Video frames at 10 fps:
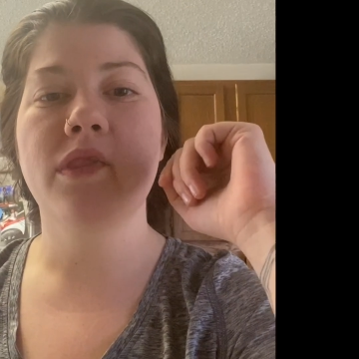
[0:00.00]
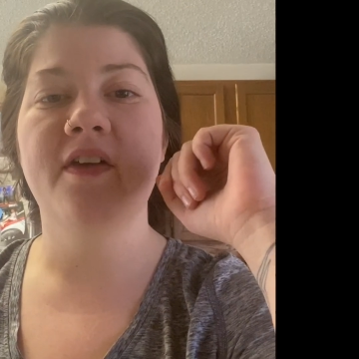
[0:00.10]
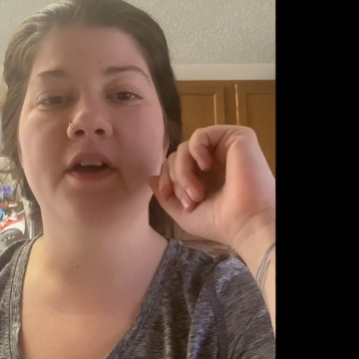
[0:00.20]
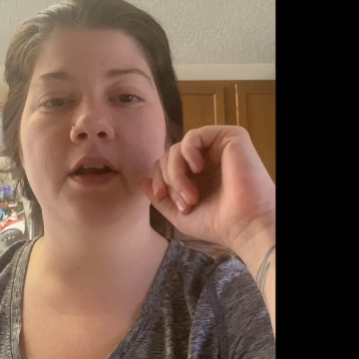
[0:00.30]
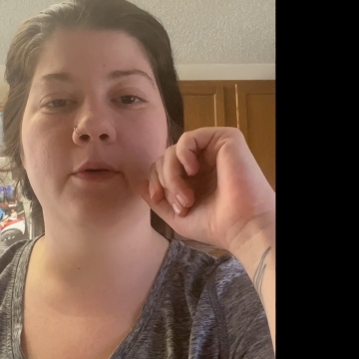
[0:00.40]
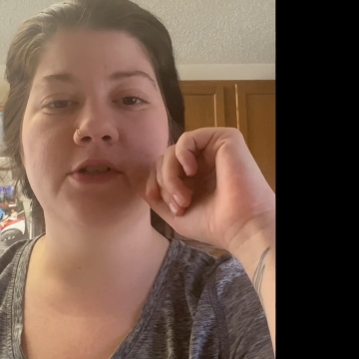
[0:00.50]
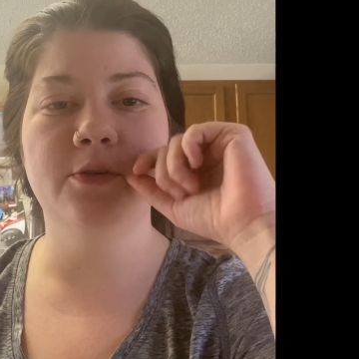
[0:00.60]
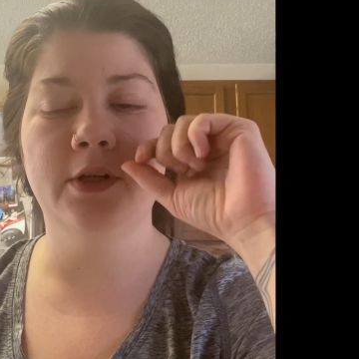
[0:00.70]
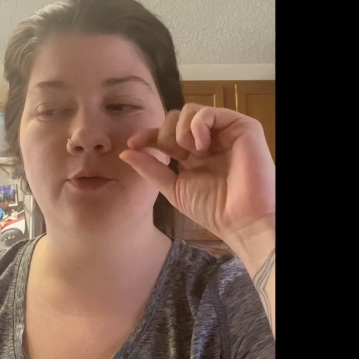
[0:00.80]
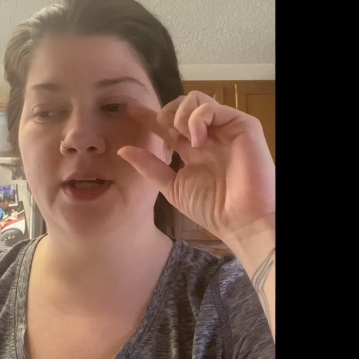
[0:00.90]
thought I would
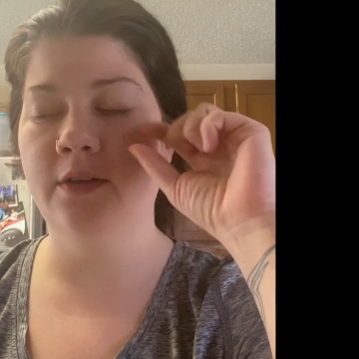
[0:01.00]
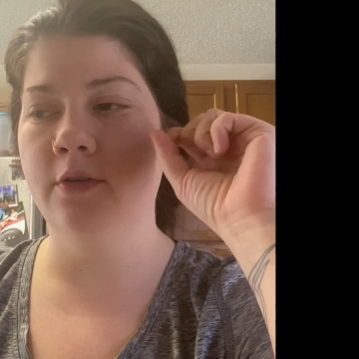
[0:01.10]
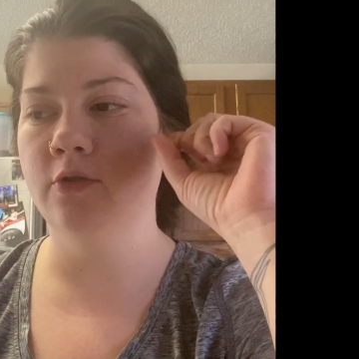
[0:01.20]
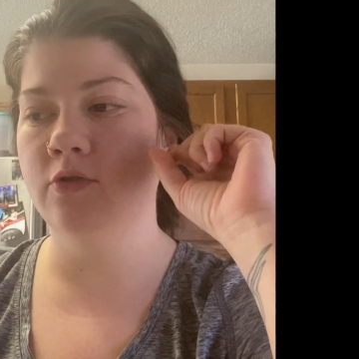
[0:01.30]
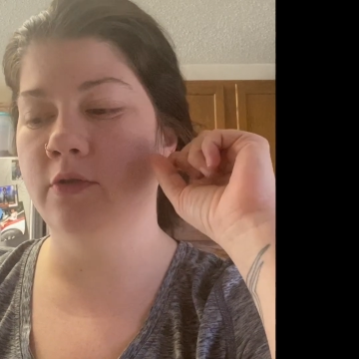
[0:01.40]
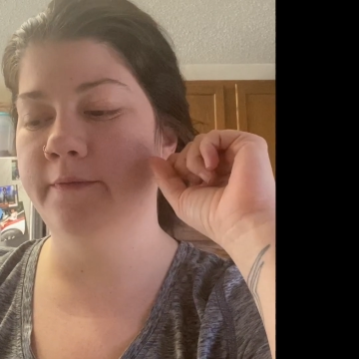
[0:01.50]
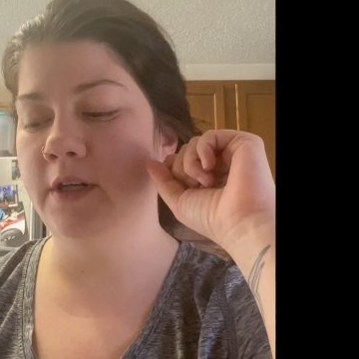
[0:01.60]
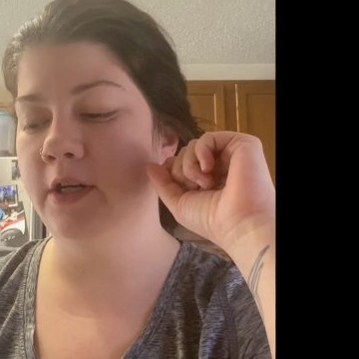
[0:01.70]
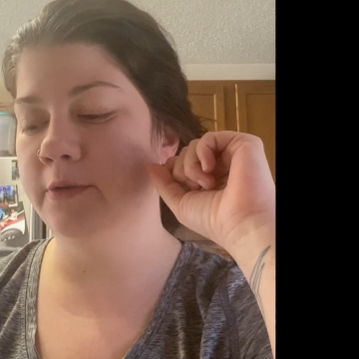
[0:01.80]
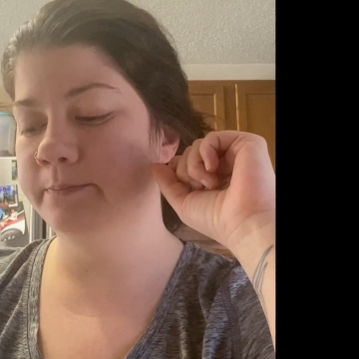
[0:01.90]
do a quick little short video